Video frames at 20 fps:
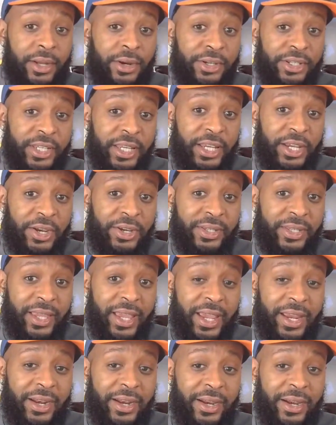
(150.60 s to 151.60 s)
13 years
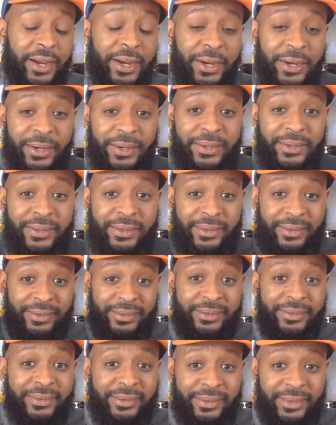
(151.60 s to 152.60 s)
later,
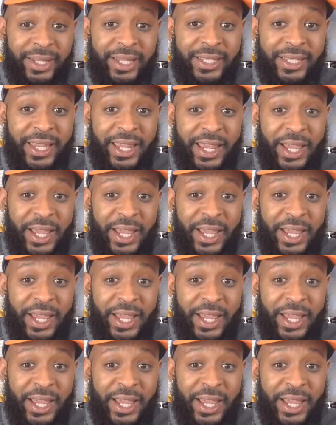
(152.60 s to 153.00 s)
it's